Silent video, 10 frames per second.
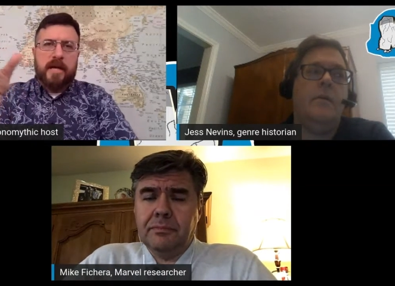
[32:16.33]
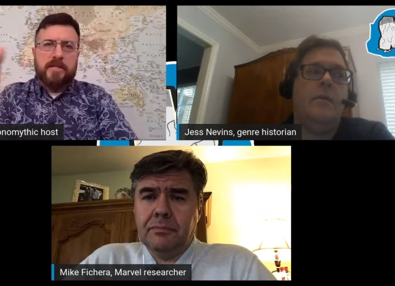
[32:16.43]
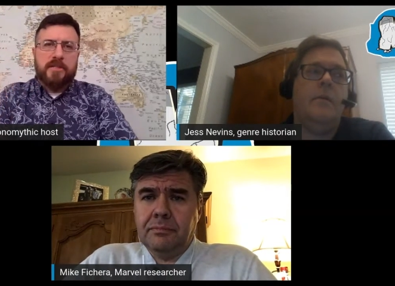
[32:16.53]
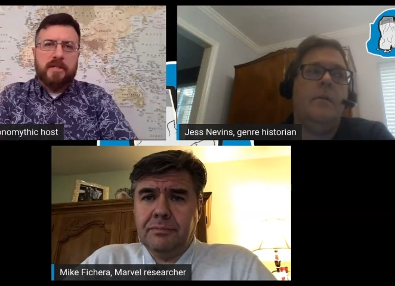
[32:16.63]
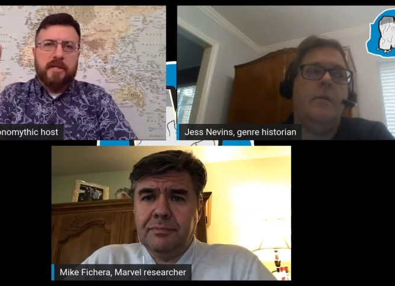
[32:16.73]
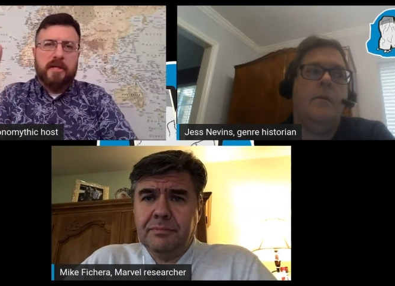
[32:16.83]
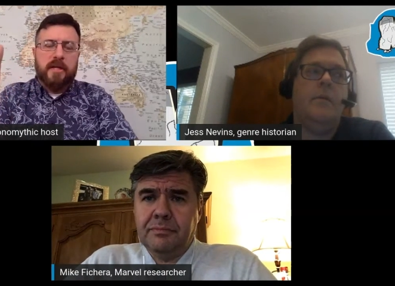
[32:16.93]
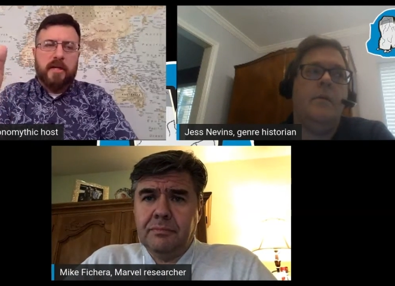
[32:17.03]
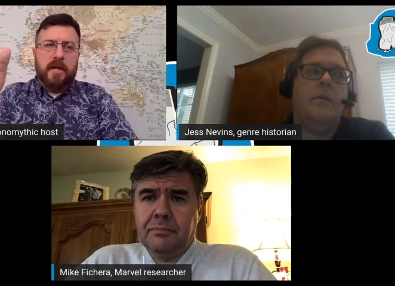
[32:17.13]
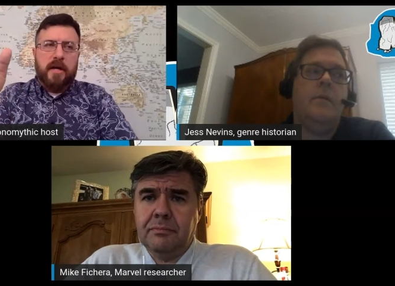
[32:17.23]
Speaker 1: actually,
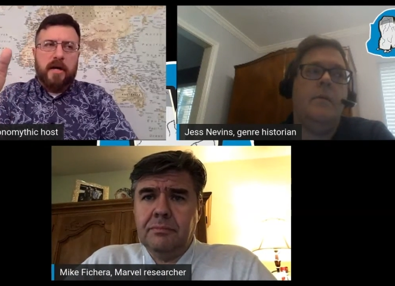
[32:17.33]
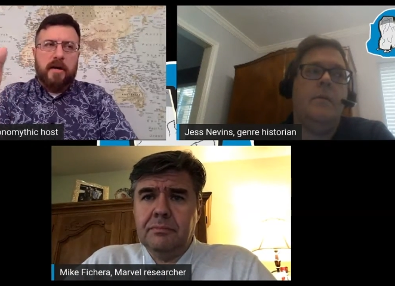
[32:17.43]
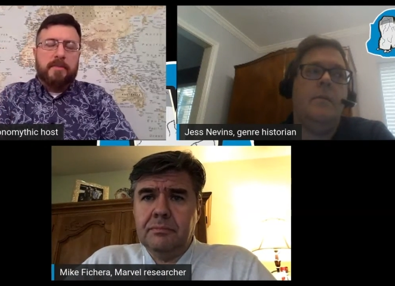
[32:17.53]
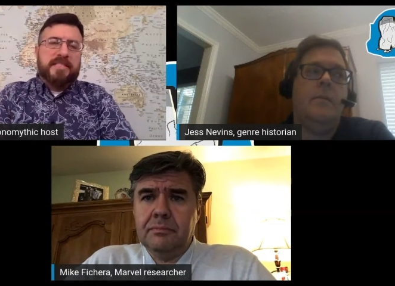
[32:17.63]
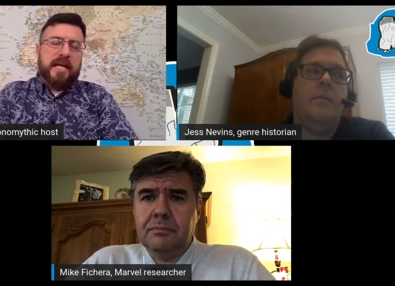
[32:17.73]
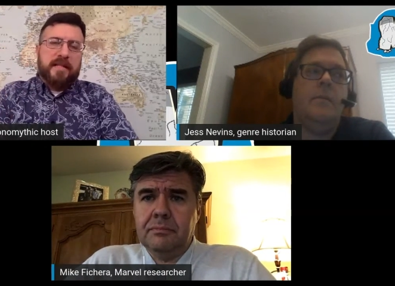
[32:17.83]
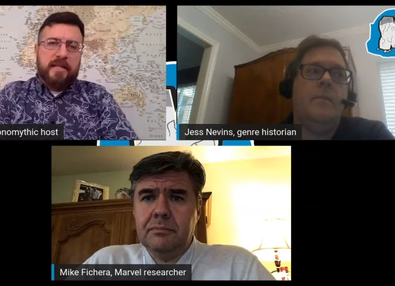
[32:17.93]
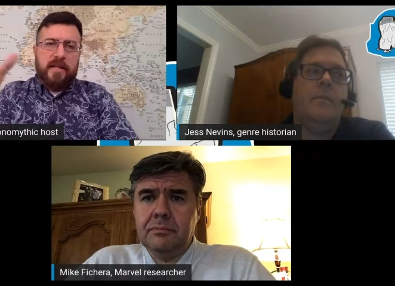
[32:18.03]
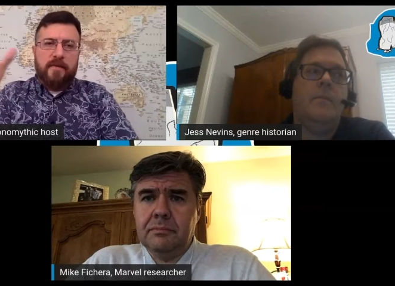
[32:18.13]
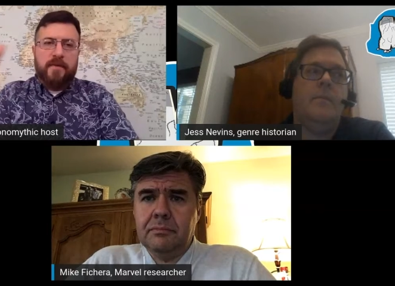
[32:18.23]
uh, I mean, Stan
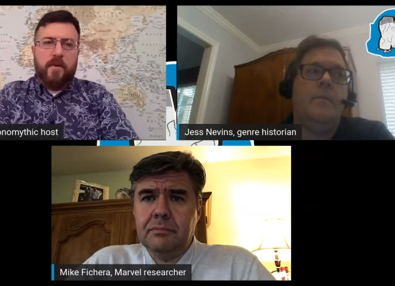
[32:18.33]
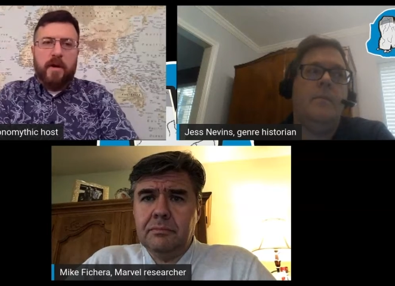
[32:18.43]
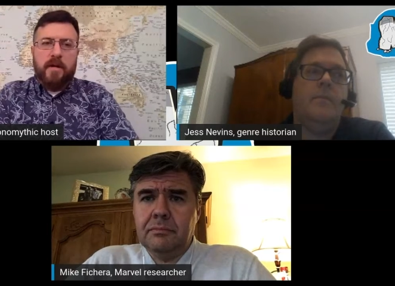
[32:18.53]
Lee is often